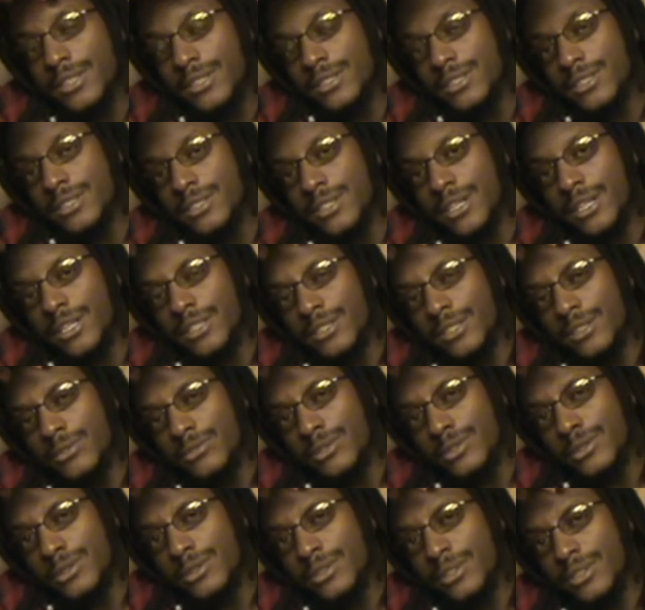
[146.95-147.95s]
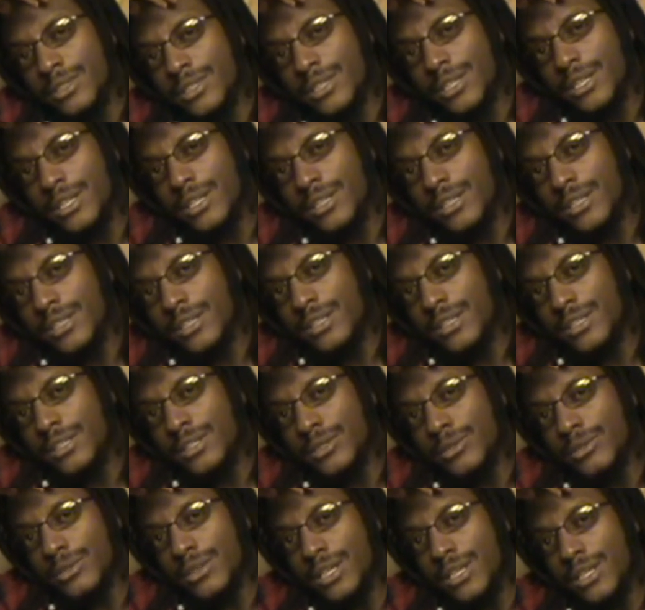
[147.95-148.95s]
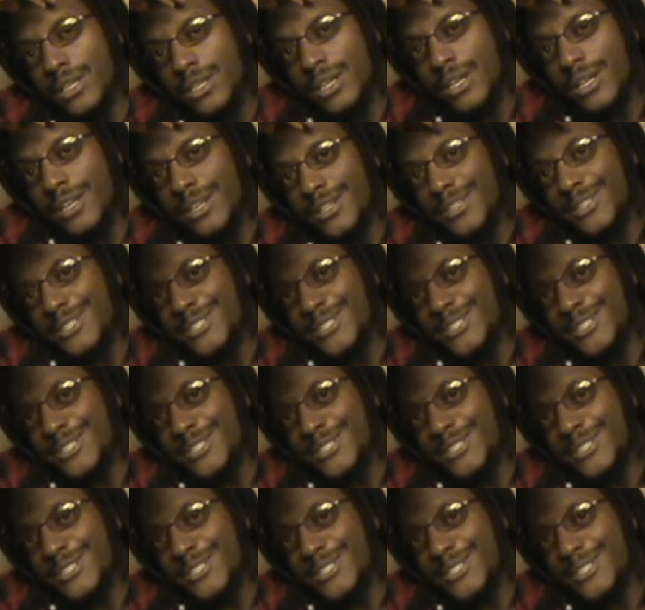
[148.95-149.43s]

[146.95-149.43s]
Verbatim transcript: Just got done recording that. Uh, look what I got.